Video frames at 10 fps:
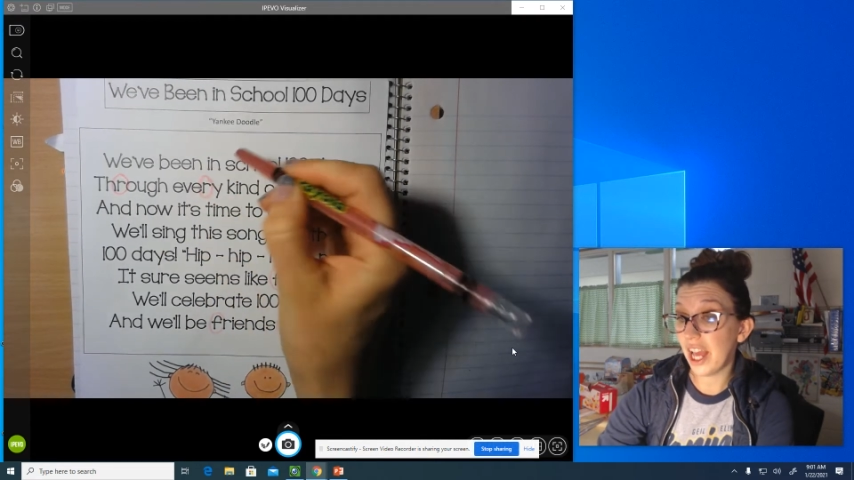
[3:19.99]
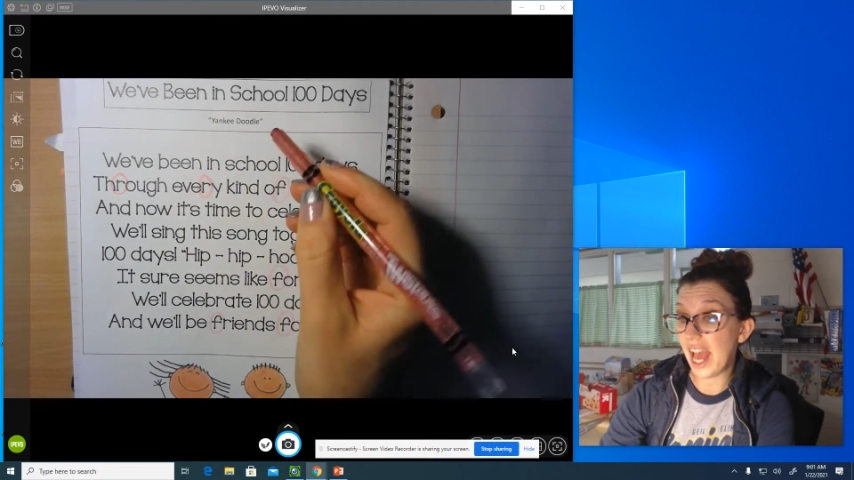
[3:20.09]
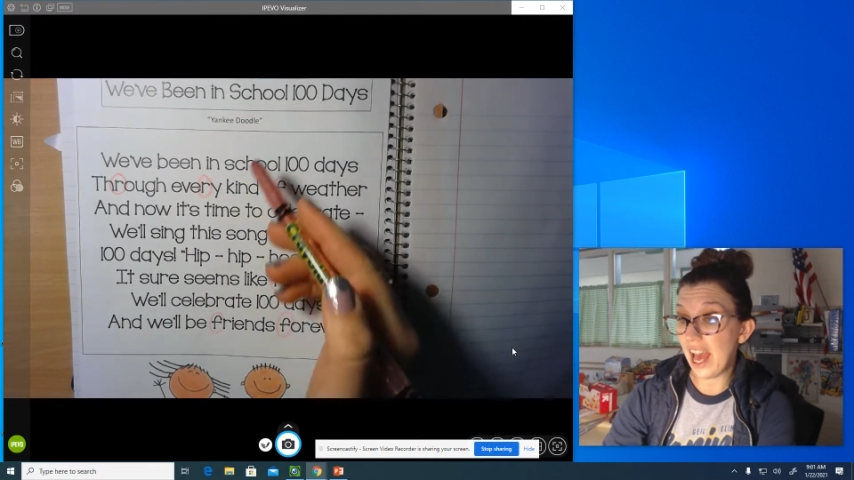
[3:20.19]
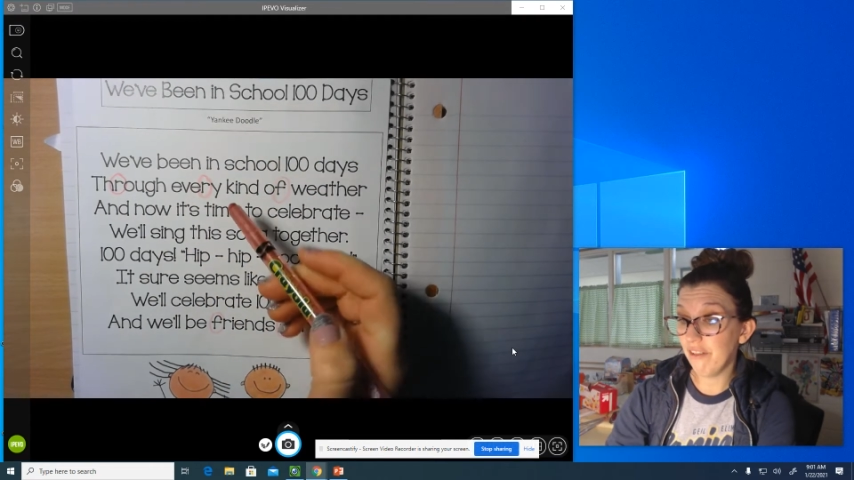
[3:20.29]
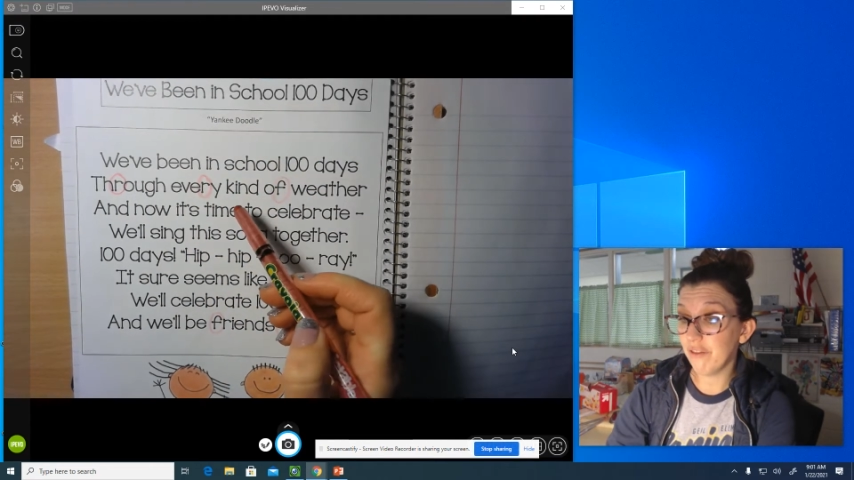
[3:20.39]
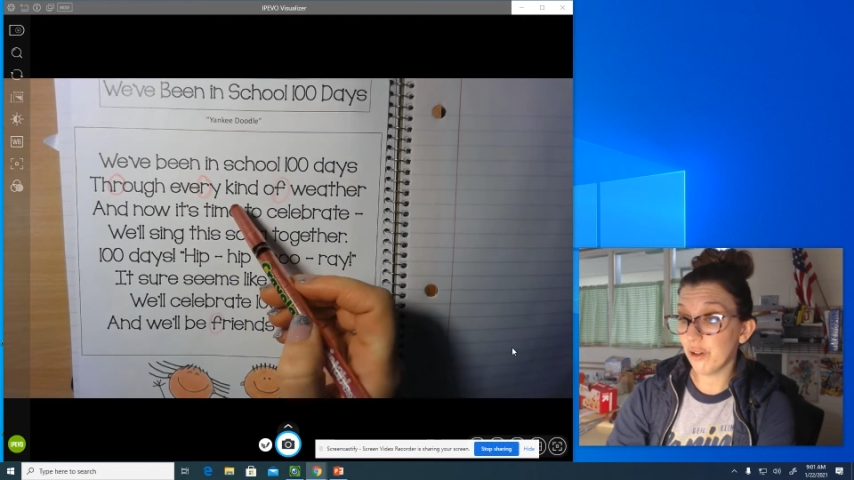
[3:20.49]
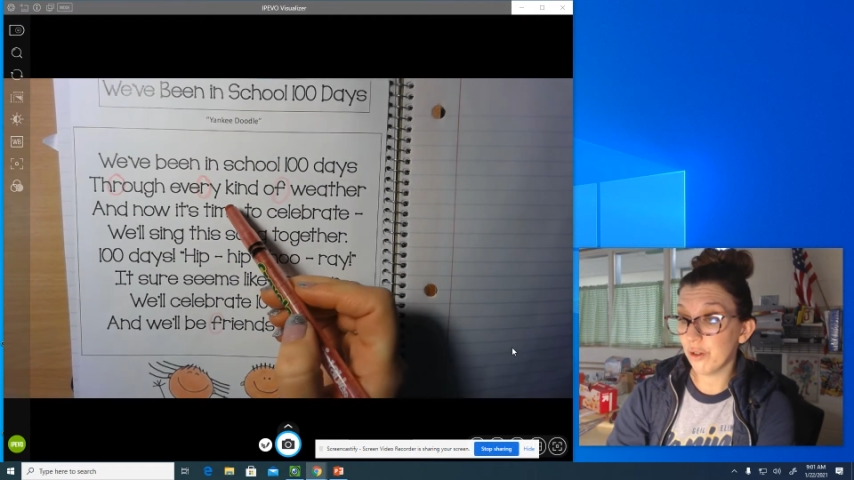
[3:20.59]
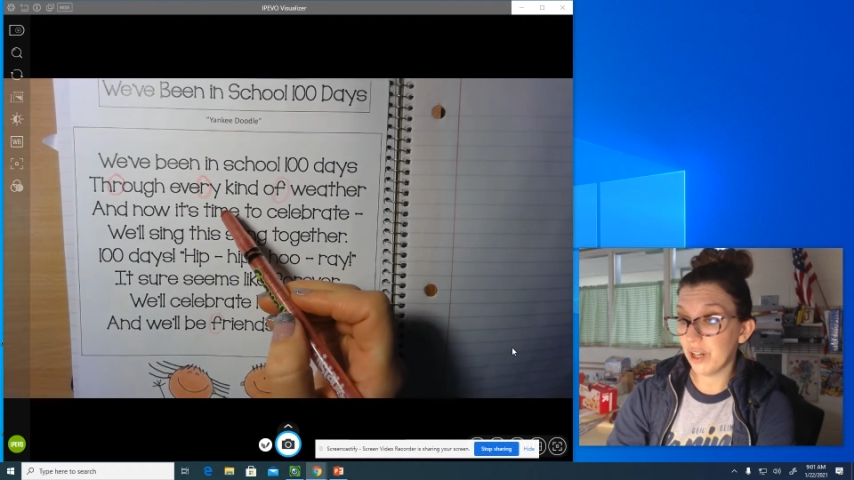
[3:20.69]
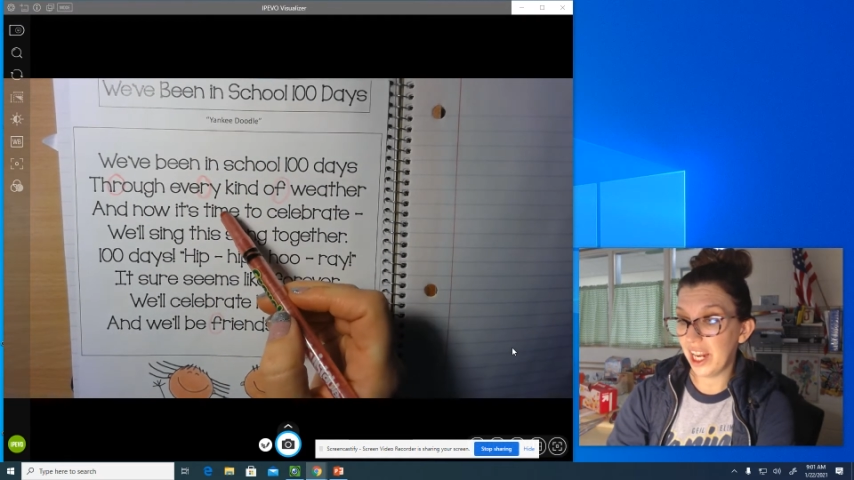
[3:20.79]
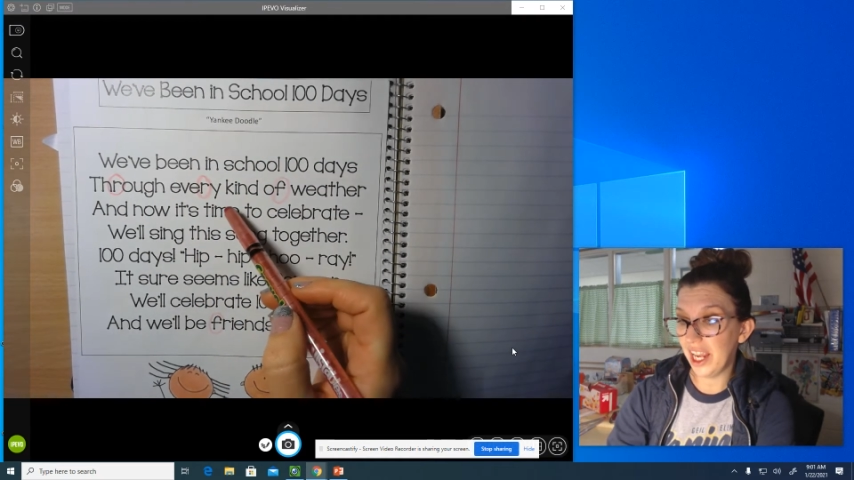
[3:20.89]

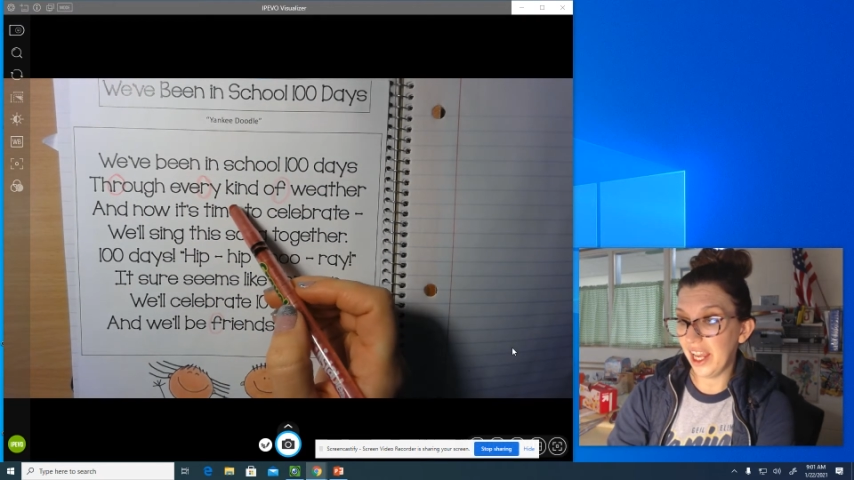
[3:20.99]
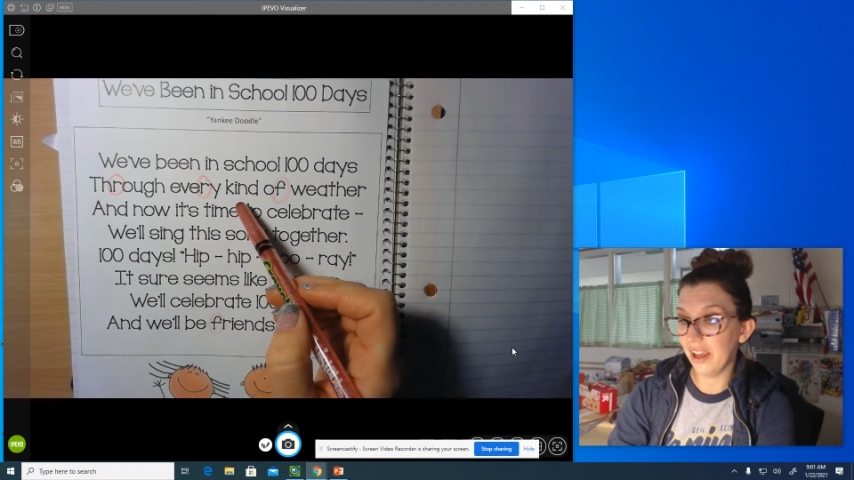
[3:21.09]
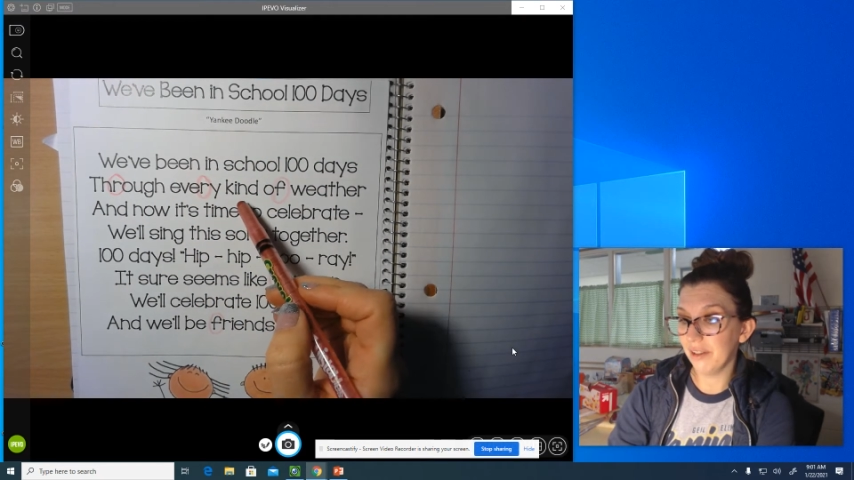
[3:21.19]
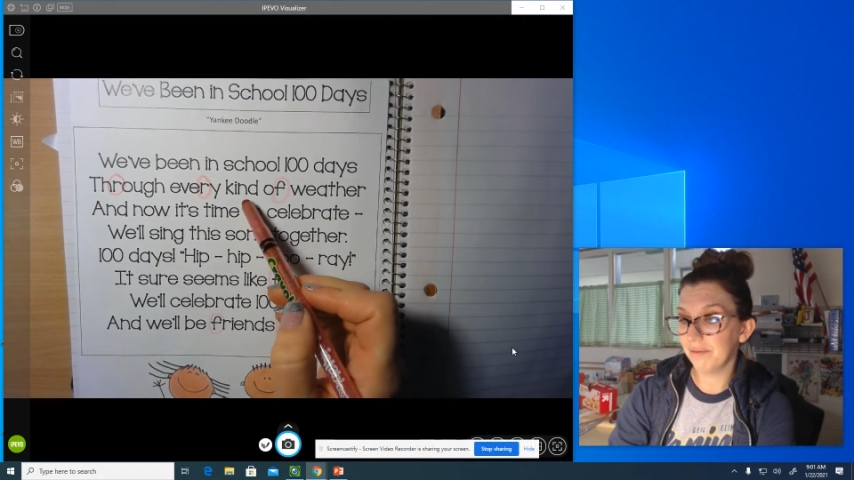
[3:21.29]
every.